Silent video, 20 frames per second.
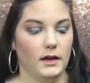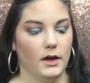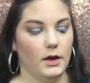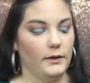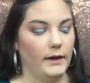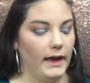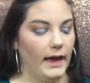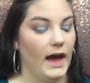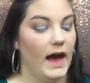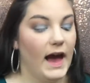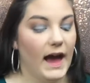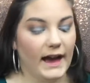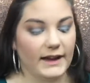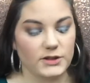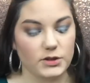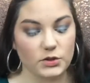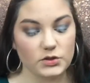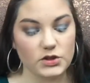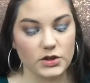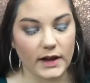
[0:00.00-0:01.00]
Okay, I
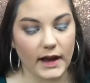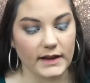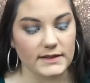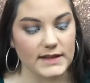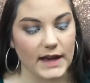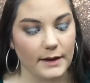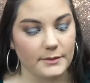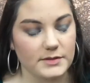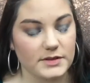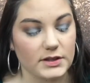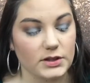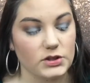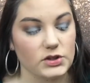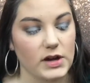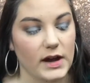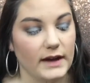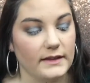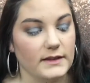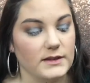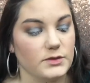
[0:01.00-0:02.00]
told you guys I was going to
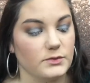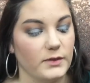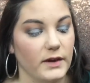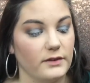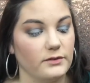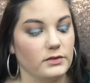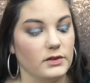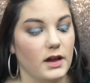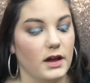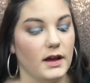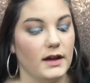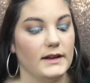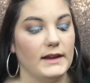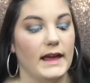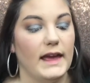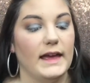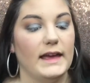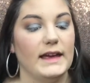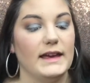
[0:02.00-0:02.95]
try this Revlon